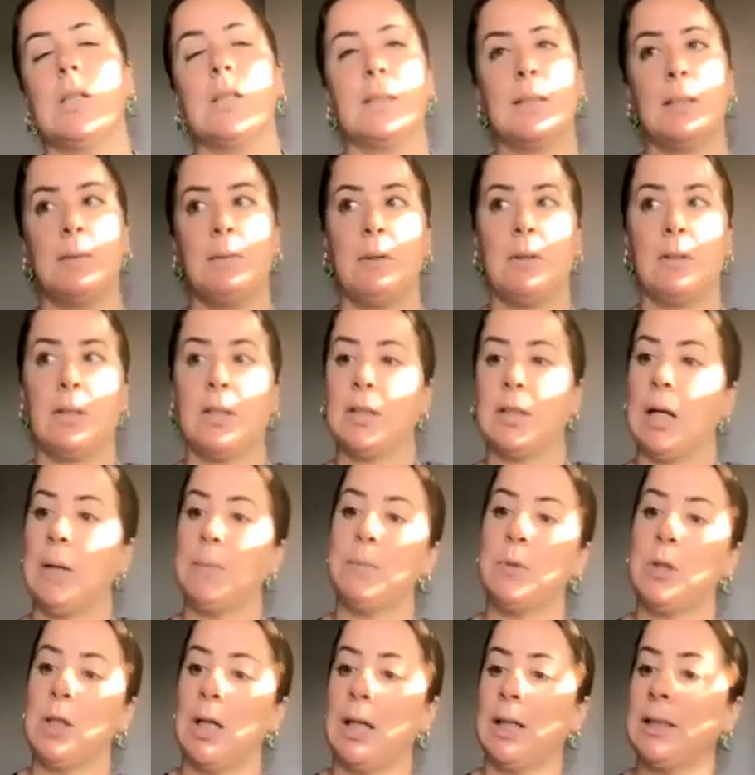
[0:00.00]
Some
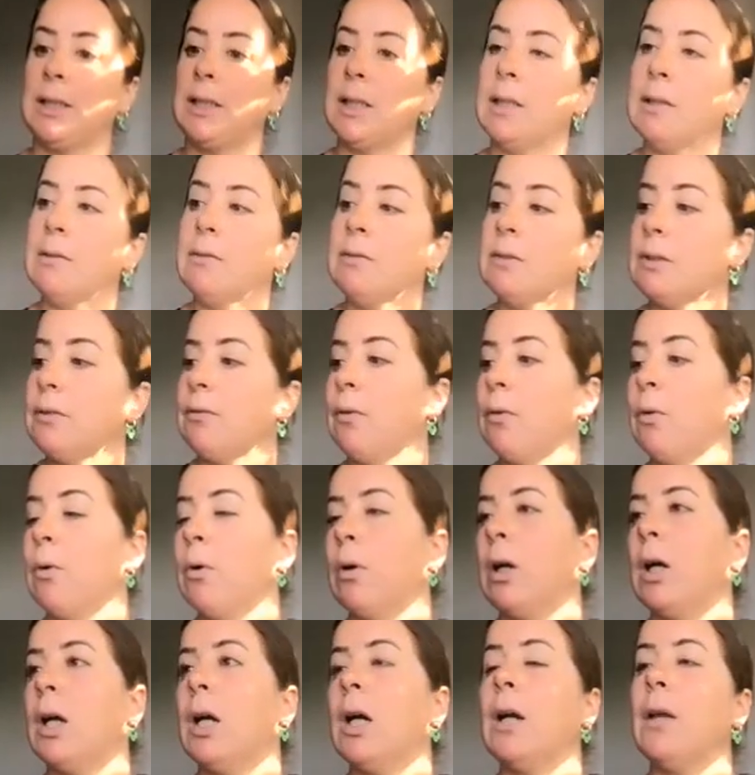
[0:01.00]
objectives
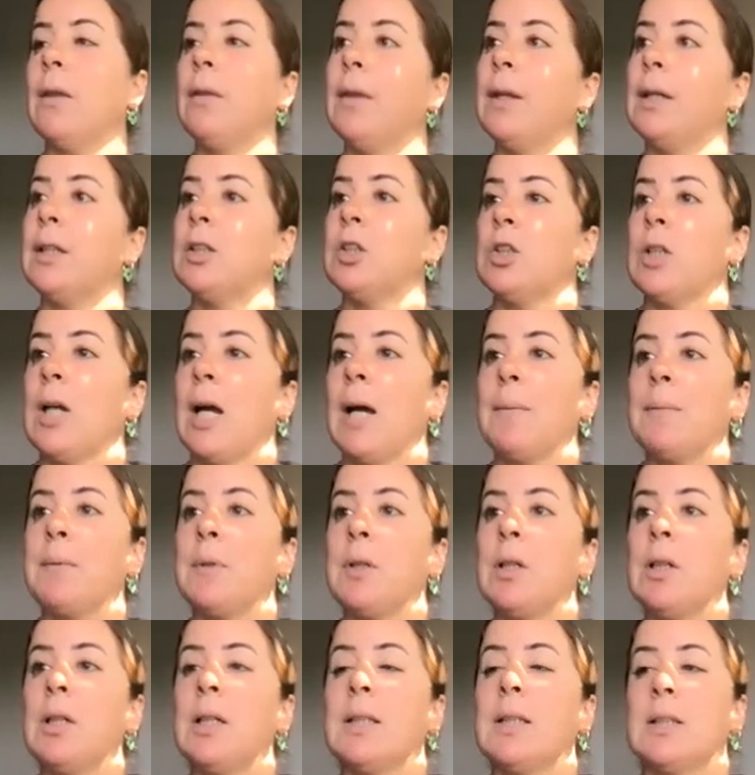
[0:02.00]
for this
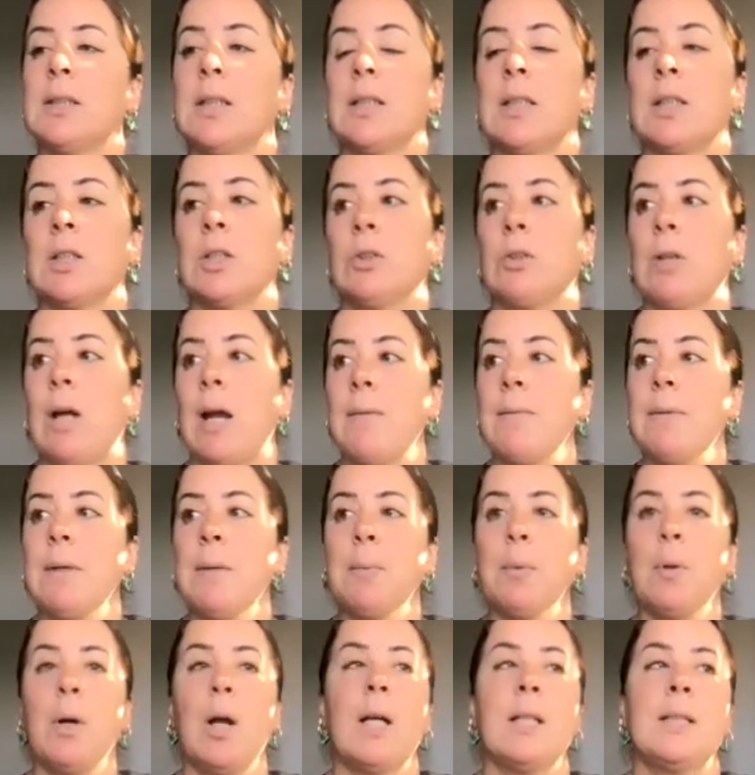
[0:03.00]
chapter is to describe the
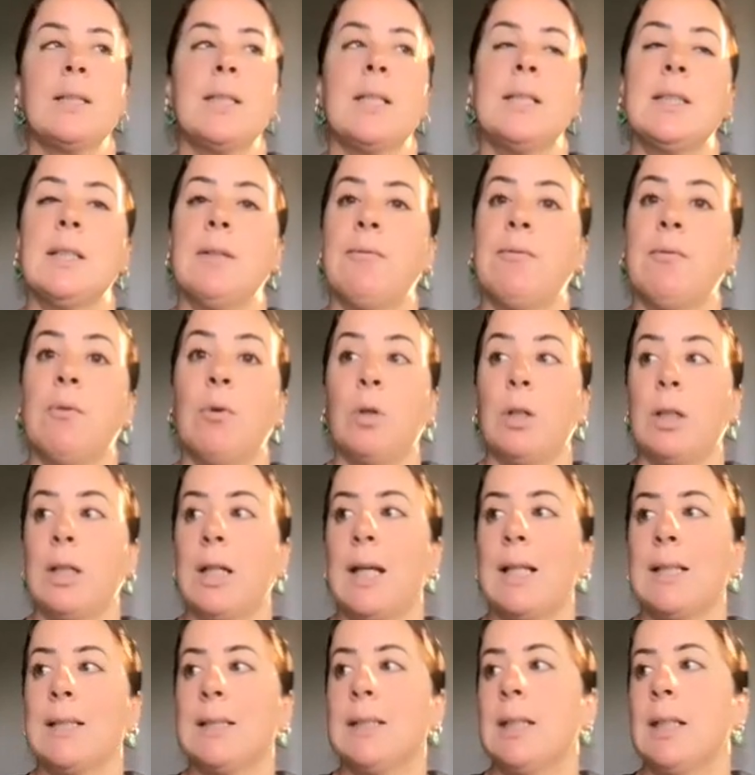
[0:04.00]
process of
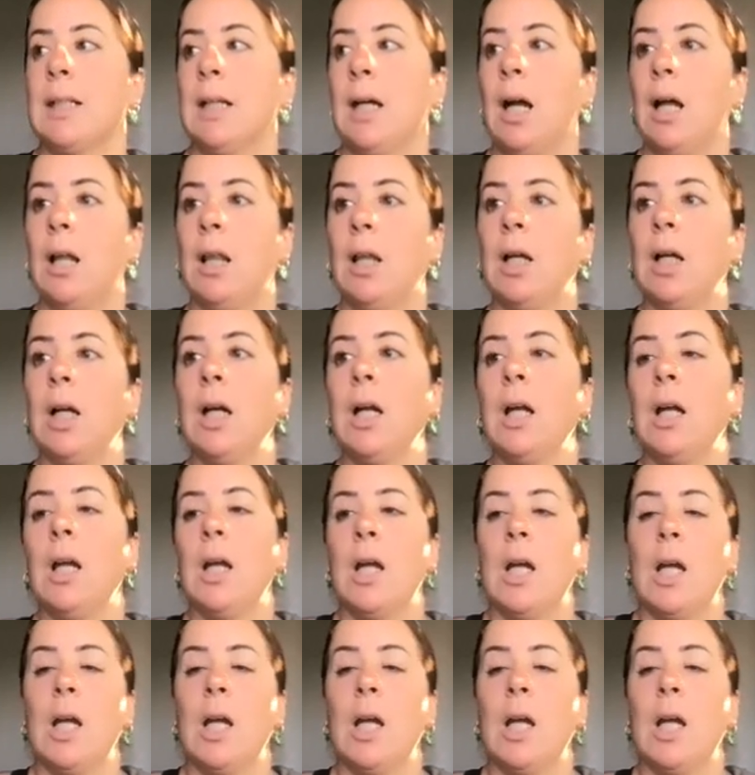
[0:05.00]
forecasting color,